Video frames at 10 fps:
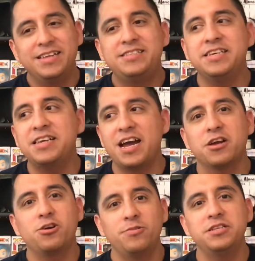did not
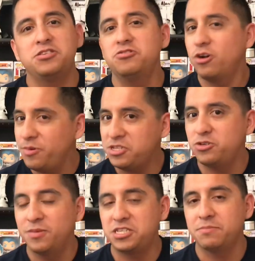go into knowing too
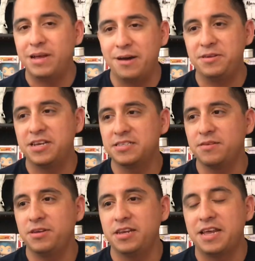much about because, I
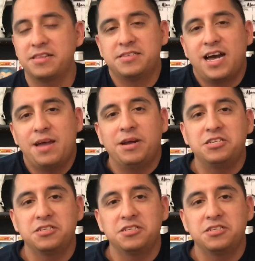mean, at the time,